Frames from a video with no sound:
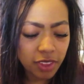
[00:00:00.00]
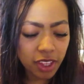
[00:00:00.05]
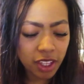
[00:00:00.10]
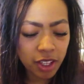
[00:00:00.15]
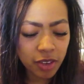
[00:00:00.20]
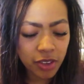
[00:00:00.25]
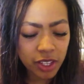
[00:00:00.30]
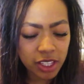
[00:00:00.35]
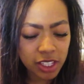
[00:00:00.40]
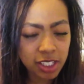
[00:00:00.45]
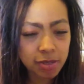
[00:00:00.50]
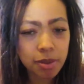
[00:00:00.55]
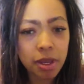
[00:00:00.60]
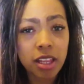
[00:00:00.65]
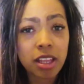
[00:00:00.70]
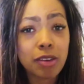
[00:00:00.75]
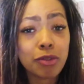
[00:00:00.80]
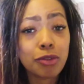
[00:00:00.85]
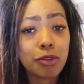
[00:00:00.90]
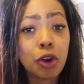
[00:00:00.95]
I've had this
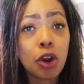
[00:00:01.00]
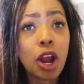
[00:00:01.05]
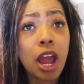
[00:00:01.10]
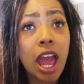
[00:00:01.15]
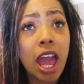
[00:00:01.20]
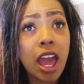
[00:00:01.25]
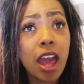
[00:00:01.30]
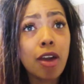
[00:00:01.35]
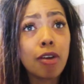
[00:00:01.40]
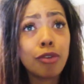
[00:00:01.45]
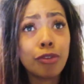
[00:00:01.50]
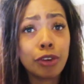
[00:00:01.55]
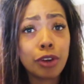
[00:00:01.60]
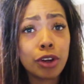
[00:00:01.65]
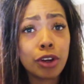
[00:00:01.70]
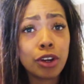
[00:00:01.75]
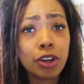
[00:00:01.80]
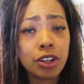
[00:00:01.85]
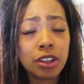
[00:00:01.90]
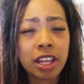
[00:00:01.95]
palette
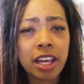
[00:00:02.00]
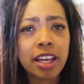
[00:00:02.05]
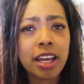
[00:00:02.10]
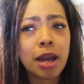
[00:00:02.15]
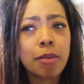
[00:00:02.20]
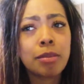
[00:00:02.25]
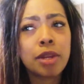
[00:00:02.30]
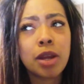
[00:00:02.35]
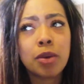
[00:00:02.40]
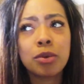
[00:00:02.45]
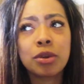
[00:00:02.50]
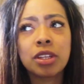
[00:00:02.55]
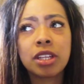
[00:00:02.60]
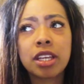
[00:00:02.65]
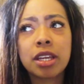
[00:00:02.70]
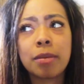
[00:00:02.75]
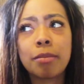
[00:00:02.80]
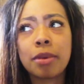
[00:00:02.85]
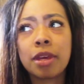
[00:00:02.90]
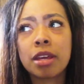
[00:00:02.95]
forever. Like, I'm not
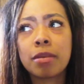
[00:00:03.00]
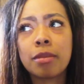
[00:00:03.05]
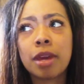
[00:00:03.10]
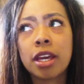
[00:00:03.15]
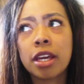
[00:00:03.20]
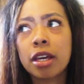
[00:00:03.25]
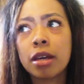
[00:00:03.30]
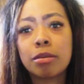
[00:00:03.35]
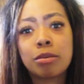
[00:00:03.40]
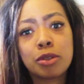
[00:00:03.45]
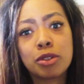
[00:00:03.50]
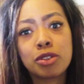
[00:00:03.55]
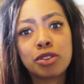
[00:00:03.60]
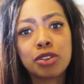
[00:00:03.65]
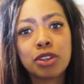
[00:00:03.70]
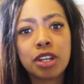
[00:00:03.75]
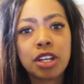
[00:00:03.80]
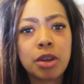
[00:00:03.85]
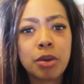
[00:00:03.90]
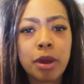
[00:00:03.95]
really a big makeup
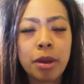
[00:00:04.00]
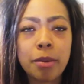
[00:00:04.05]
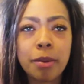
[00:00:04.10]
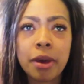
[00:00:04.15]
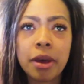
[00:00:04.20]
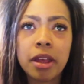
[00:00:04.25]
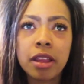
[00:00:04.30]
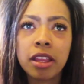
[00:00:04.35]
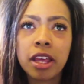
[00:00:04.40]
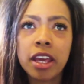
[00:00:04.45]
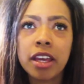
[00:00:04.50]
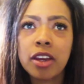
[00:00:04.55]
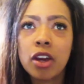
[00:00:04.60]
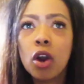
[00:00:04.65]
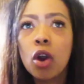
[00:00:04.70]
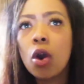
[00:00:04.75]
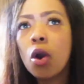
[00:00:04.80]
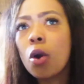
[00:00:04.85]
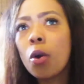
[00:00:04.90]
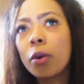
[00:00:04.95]
user anyway, but like
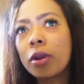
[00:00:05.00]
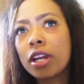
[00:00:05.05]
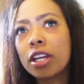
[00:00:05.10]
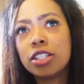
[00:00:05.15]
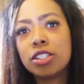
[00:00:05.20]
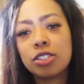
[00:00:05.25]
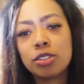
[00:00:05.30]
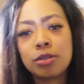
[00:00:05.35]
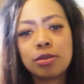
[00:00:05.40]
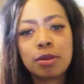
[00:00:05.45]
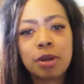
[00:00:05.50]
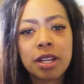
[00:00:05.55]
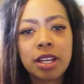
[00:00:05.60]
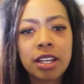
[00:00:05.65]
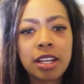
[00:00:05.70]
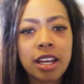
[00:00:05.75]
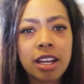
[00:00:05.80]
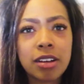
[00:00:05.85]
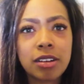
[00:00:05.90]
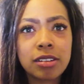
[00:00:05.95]
when I do bring
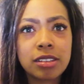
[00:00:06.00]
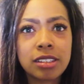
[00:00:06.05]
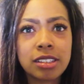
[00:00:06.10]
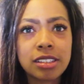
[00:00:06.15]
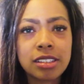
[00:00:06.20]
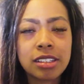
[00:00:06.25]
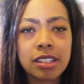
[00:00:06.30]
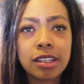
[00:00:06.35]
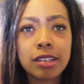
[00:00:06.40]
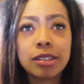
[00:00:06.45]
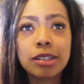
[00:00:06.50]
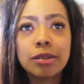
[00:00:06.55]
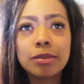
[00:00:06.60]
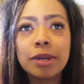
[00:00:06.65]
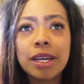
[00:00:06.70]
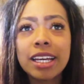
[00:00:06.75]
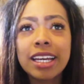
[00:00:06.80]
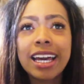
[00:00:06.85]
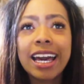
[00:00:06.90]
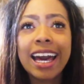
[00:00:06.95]
it out, it's like, oh
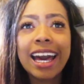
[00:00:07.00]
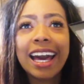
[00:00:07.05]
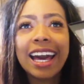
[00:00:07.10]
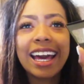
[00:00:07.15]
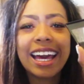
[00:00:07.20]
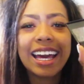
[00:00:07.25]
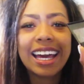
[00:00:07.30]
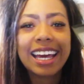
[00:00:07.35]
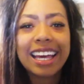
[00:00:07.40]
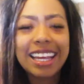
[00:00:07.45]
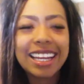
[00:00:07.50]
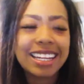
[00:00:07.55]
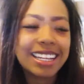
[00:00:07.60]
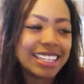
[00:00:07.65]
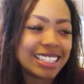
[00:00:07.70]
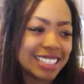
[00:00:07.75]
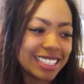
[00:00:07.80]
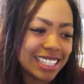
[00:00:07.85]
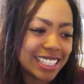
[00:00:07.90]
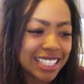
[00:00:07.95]
my god,
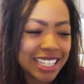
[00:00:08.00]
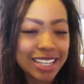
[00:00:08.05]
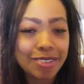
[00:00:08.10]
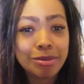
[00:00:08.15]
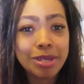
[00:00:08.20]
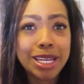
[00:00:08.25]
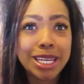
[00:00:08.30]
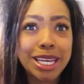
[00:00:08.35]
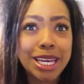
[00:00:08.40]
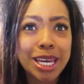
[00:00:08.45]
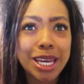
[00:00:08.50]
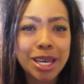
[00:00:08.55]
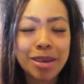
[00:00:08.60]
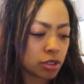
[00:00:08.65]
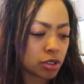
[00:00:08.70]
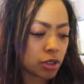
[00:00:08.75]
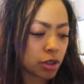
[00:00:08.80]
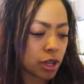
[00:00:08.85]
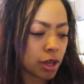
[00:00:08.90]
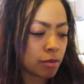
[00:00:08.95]
I got makeup.
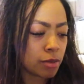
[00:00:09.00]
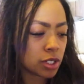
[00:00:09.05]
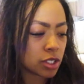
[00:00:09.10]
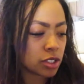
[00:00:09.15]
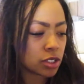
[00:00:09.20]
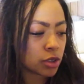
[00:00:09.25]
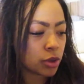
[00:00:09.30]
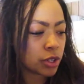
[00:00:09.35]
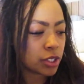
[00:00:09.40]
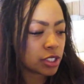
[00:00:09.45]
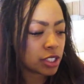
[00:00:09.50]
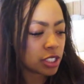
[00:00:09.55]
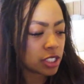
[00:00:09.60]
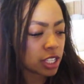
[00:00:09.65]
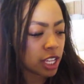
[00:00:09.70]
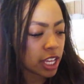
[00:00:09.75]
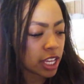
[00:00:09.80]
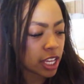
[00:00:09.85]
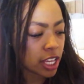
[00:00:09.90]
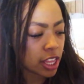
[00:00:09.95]
So I'm just going to
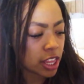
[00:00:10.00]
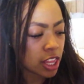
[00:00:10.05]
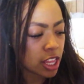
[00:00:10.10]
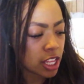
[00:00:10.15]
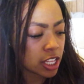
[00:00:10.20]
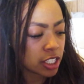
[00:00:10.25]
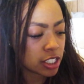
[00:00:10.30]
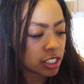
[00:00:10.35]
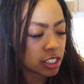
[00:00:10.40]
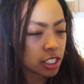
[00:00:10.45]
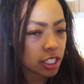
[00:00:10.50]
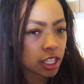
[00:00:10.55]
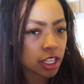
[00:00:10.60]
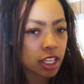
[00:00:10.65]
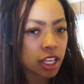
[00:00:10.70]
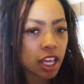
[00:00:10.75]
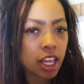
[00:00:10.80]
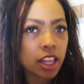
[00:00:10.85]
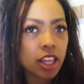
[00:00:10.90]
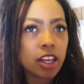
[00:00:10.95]
take this
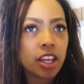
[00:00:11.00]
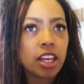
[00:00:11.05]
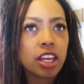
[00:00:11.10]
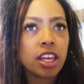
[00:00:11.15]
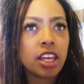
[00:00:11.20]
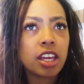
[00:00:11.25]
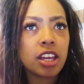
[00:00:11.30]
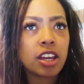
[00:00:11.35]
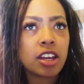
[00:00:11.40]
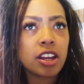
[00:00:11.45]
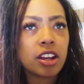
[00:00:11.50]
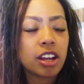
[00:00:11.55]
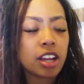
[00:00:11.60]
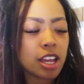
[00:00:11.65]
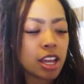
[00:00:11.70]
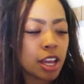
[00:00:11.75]
color here.